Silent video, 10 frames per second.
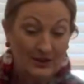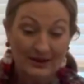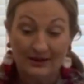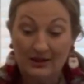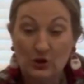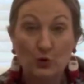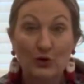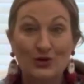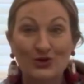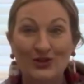in the
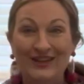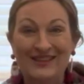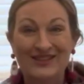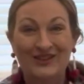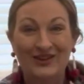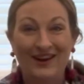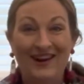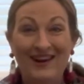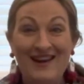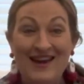dishwasher and start on
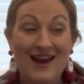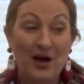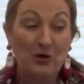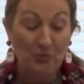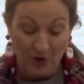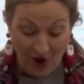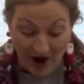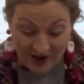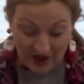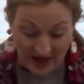another
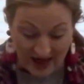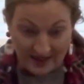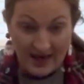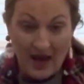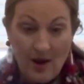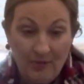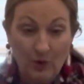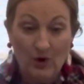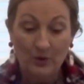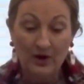project. But
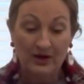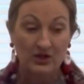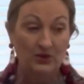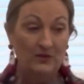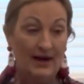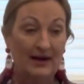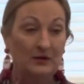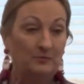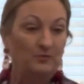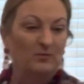what we're gonna do
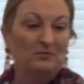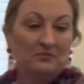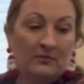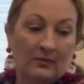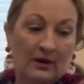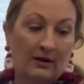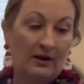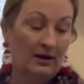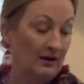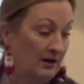now
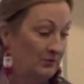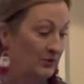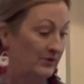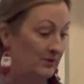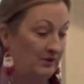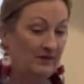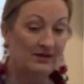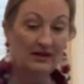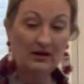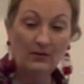I'm going to move
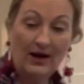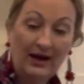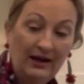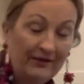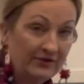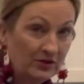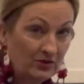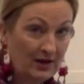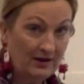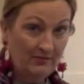this out of the way. I've still
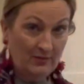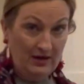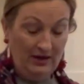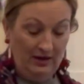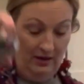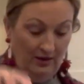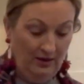got my,